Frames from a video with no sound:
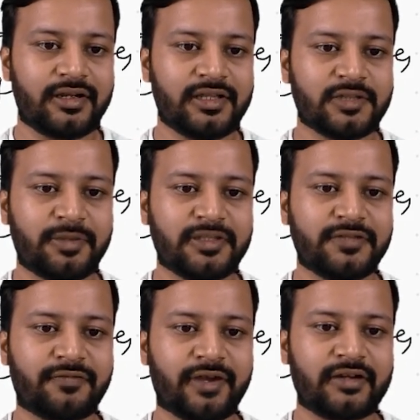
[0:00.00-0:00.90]

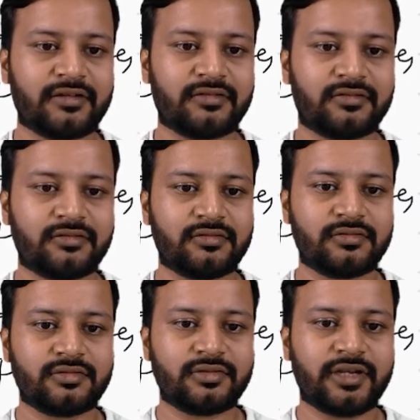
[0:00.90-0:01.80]
specified,
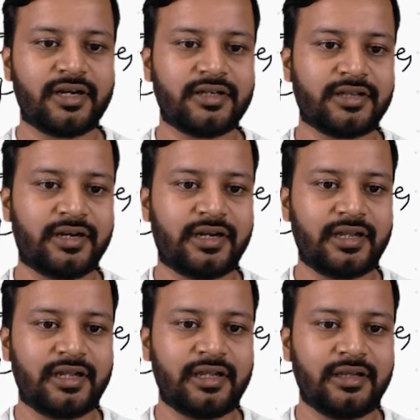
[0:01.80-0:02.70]
so there are
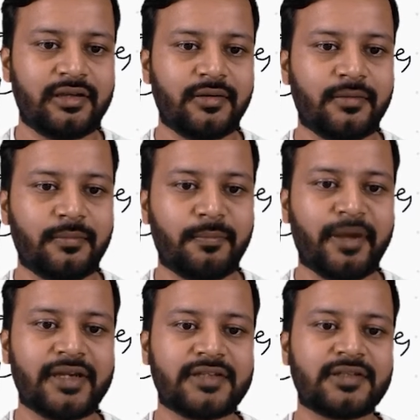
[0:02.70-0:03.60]
30
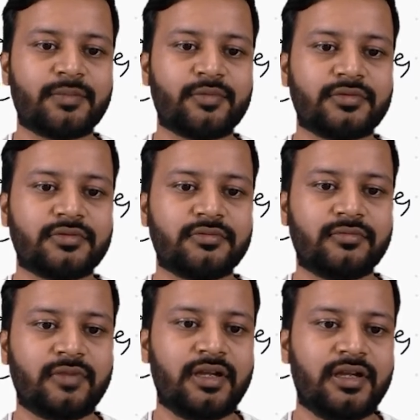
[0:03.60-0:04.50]
bytes suppose.
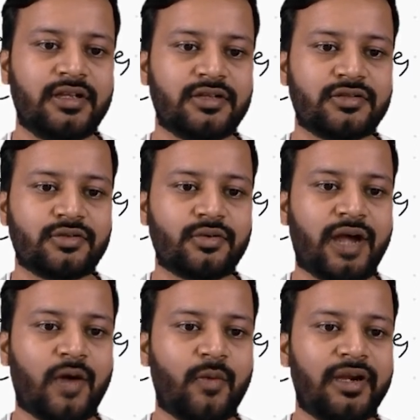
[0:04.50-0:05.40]
So
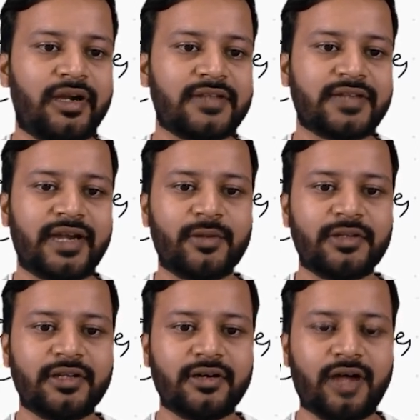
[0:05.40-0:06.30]
how will decide
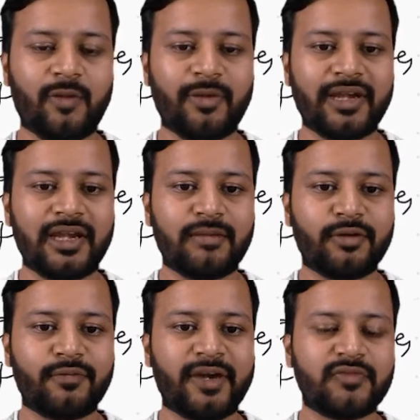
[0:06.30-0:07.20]
whether how many number
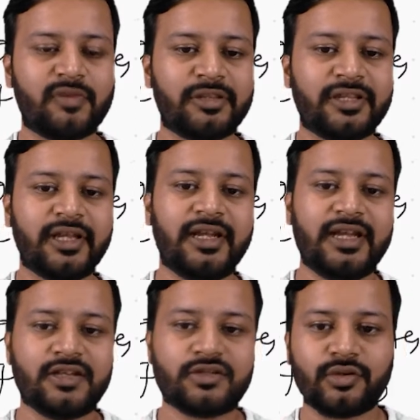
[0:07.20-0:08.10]
of bytes will be there?
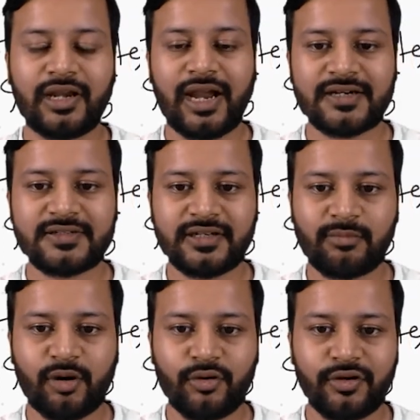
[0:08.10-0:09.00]
So larger
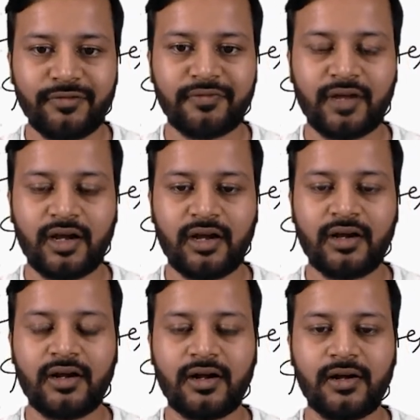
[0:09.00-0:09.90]
amount of
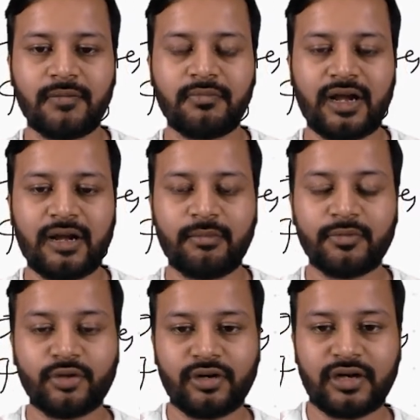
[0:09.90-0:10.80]

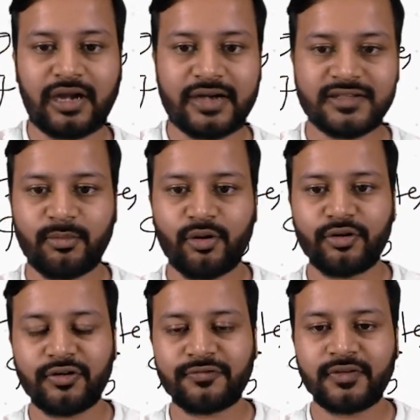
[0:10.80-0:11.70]
larger amount
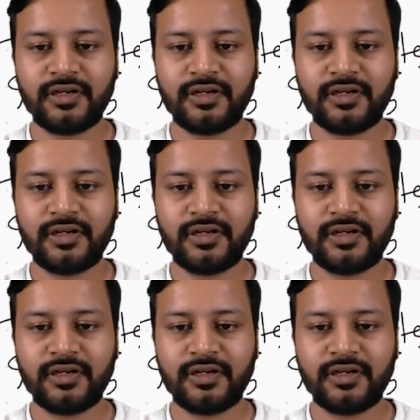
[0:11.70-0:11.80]
of